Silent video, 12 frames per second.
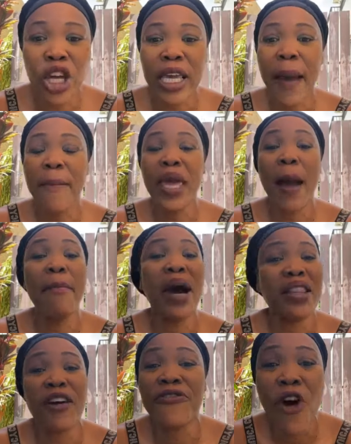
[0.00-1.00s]
You can be a
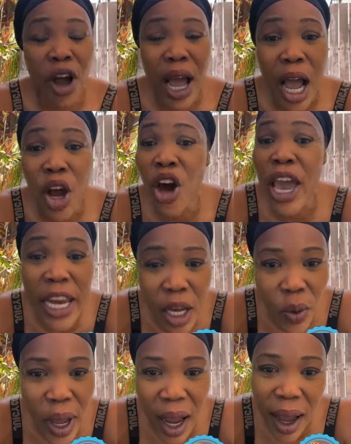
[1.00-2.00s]
motherfucker and go
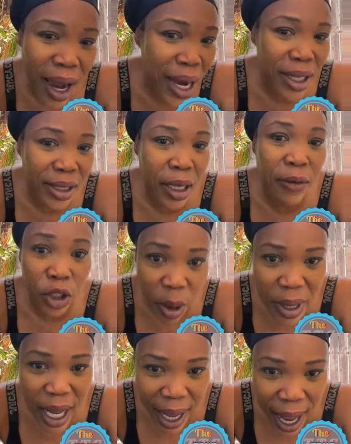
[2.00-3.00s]
anywhere and call yourself
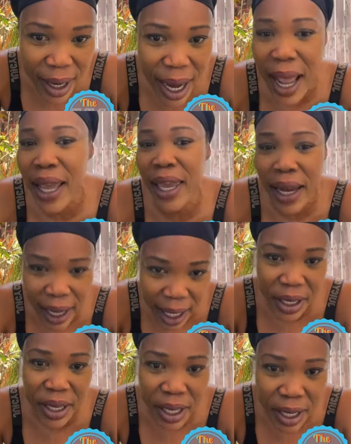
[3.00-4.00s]
Jamaican and get
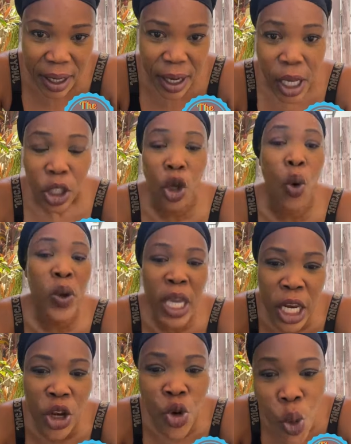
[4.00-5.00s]
let in. So
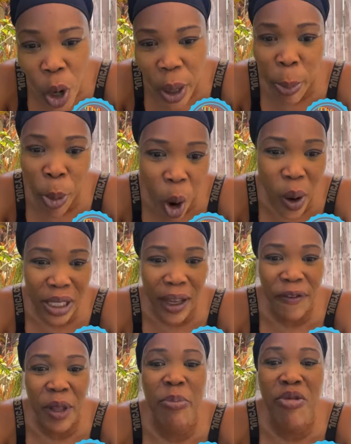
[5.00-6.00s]
we know the
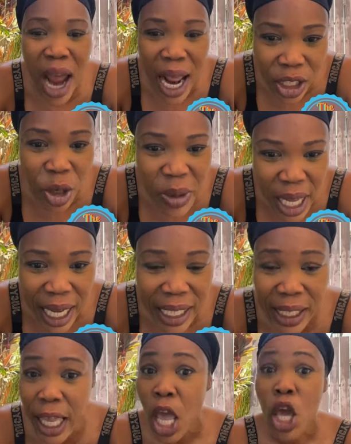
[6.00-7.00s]
powers of the brand
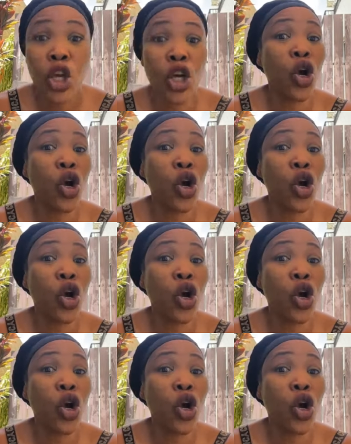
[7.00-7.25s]
Jamaica say.